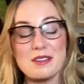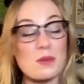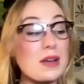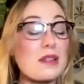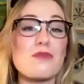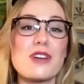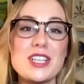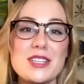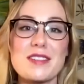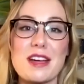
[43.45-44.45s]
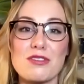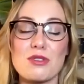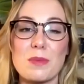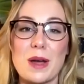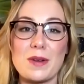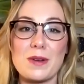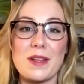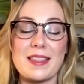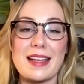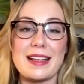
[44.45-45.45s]
So once they reached this asteroid
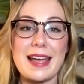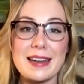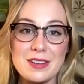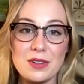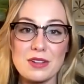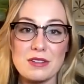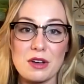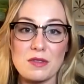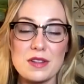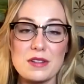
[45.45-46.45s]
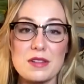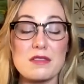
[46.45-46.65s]
Bennu, they landed on the surface,